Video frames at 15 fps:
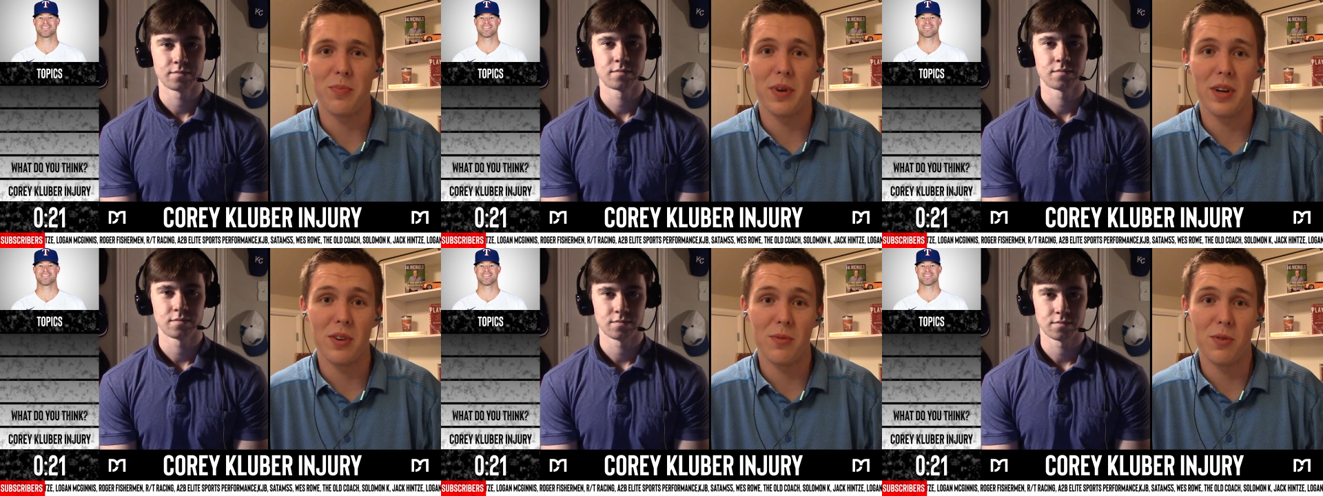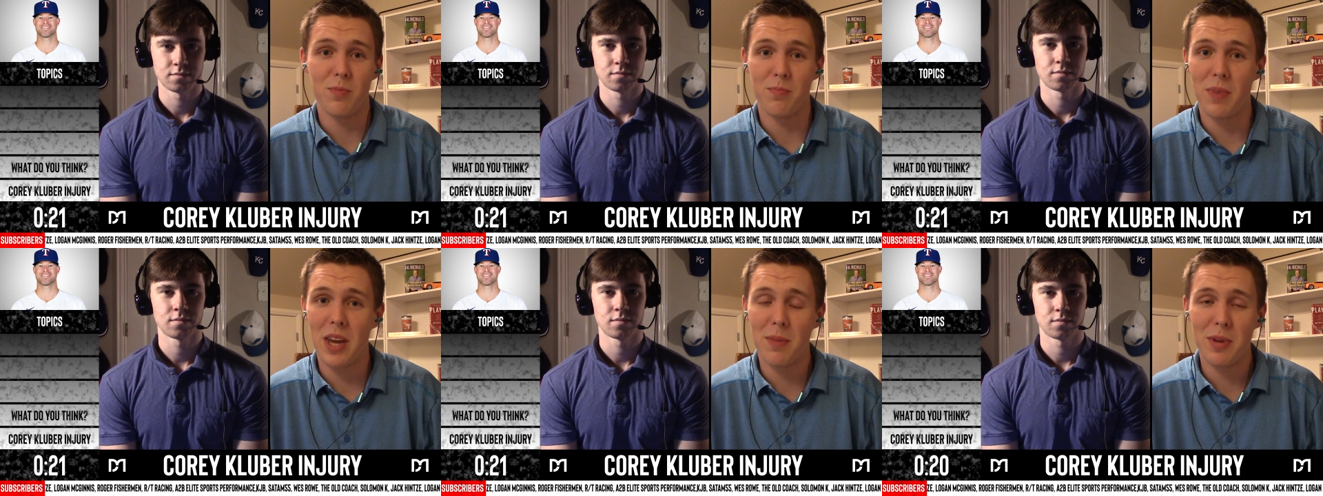Speaker 1: but
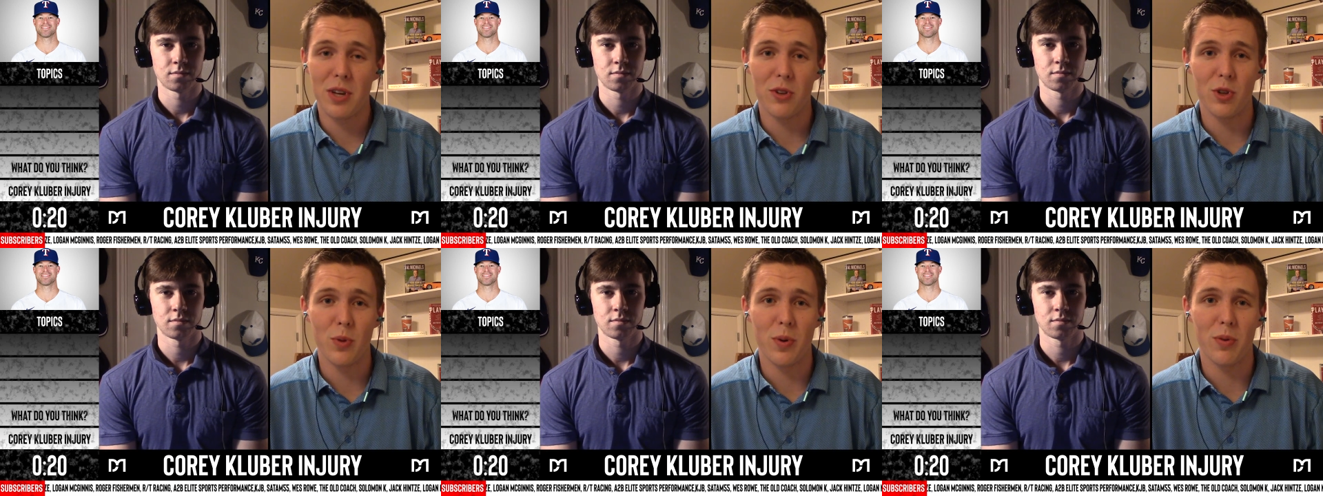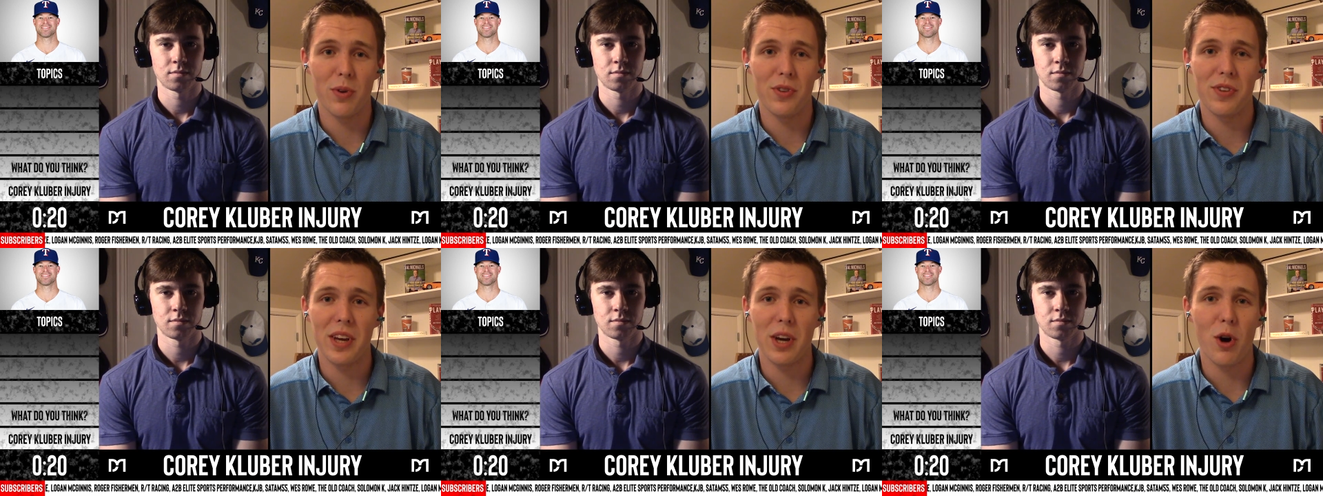maybe Kluber will
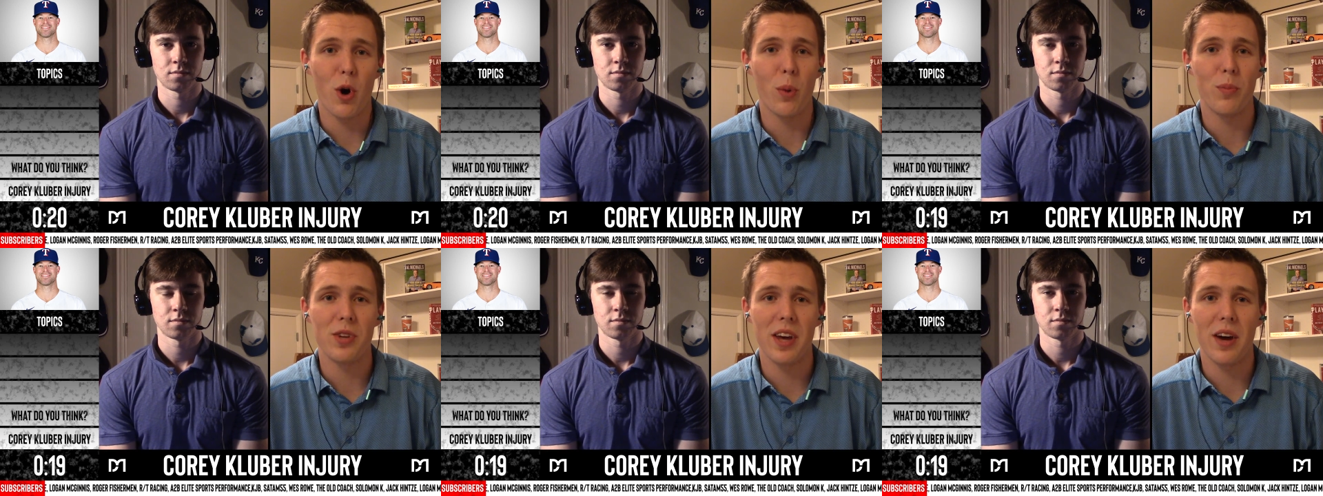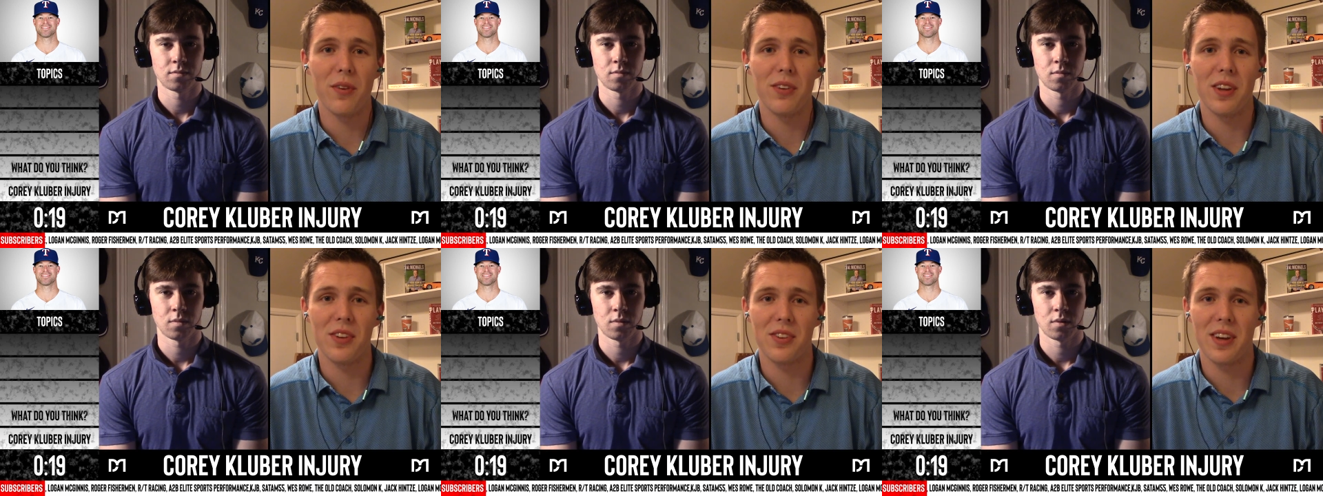take a hometown
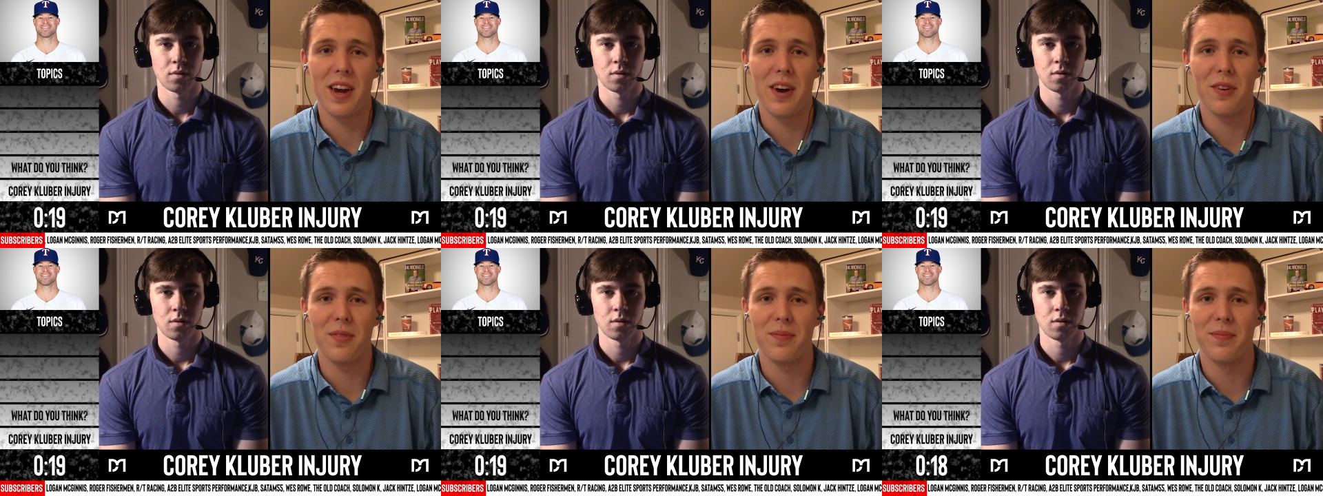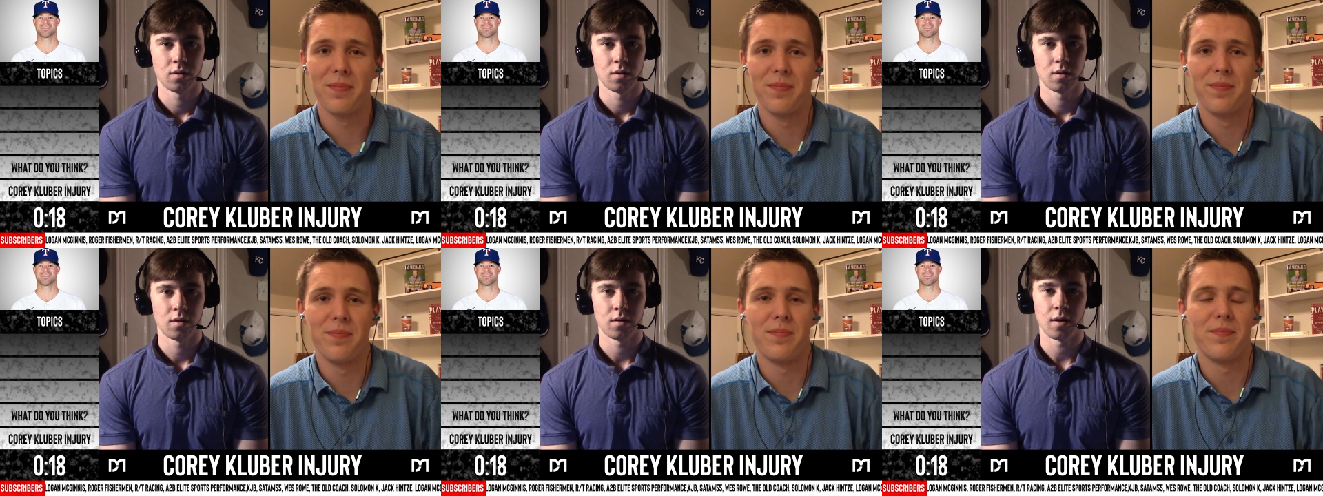discount.
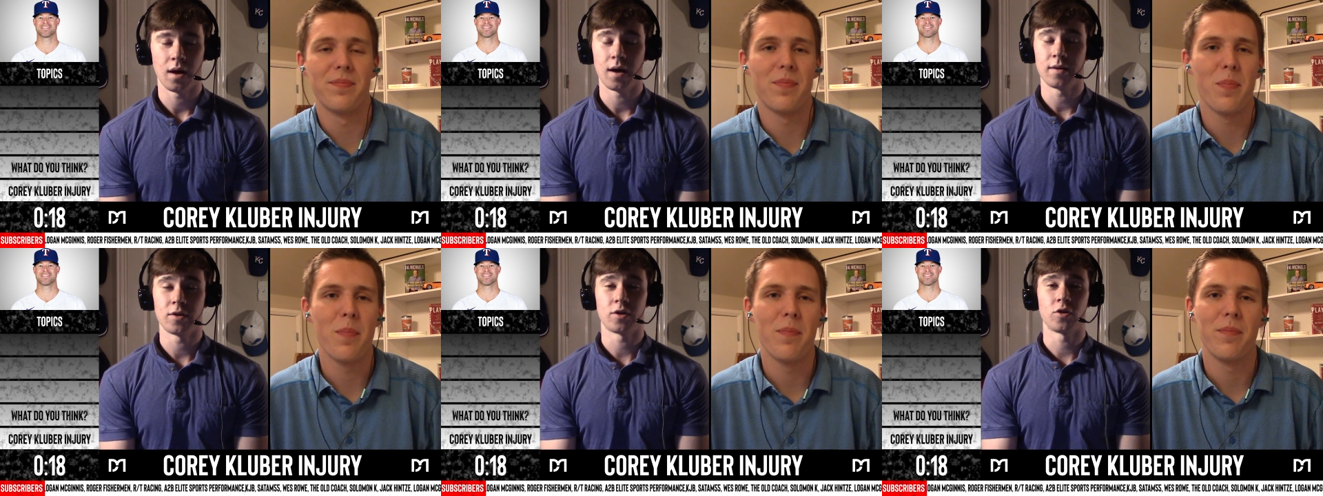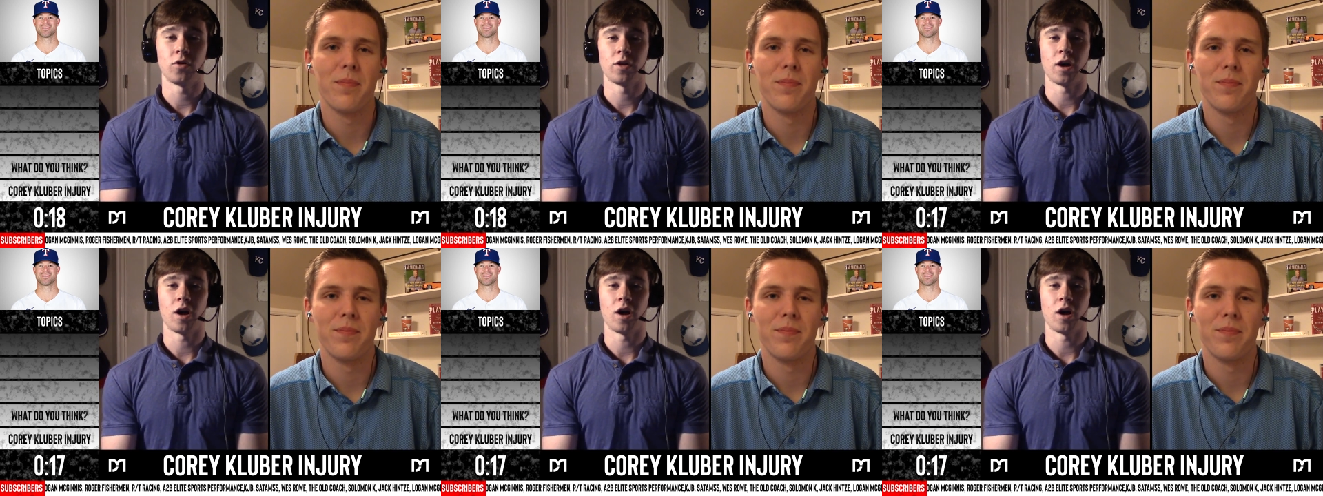
Speaker 2: Yeah, you can only